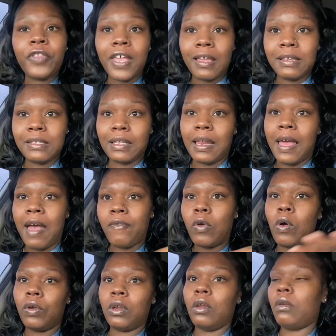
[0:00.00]
things that I have
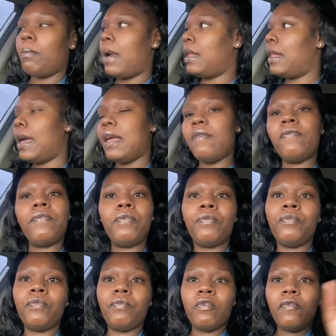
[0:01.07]
going on in my life.
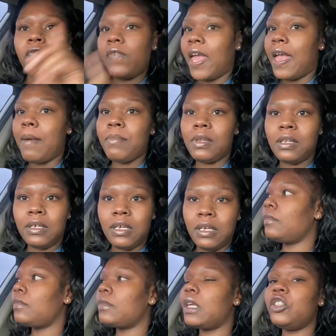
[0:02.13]
Family,
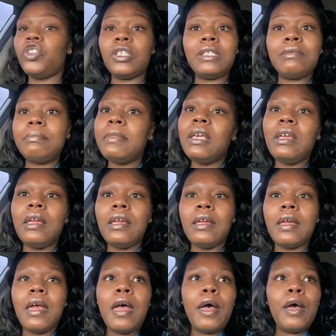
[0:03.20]
just me,
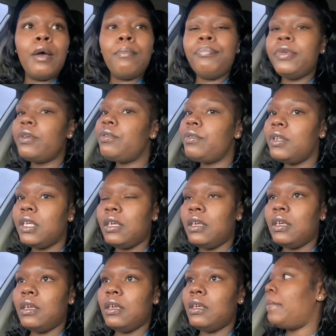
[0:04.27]

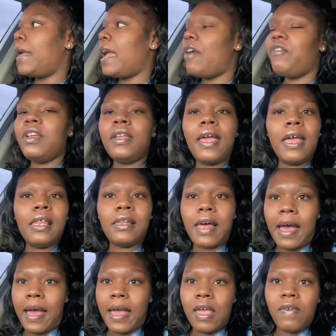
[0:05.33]
beauty, everyday
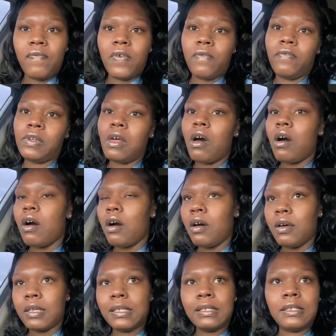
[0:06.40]
life,
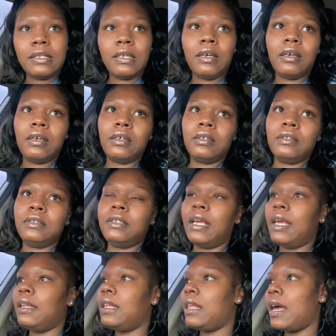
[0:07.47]
vlogs, day
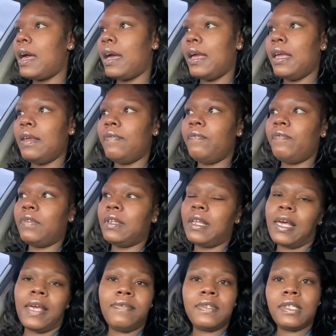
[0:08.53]
in the life,
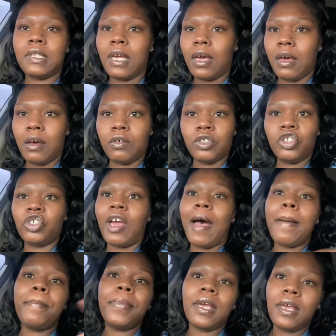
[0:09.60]
lifestyle,
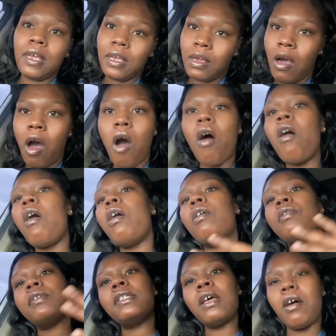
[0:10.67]
shopping,
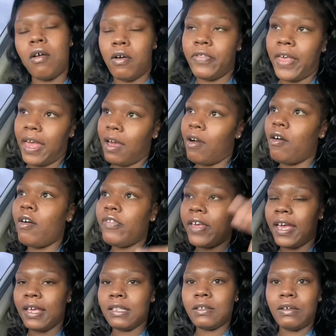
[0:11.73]
hauls, all that. All
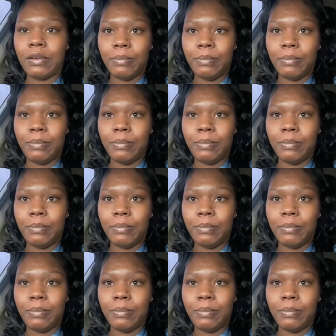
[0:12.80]
that is going to